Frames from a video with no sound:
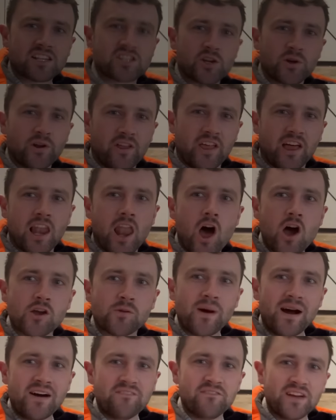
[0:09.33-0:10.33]
to another
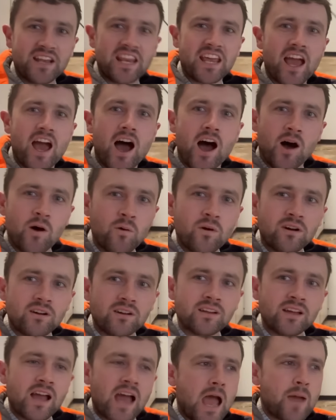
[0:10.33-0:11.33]
Logman video,
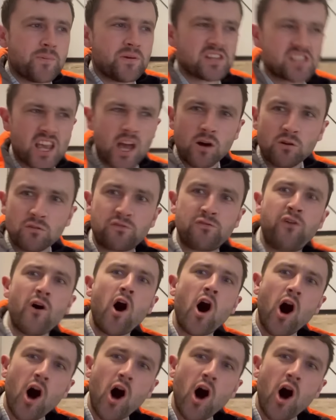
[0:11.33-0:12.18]
episode 4.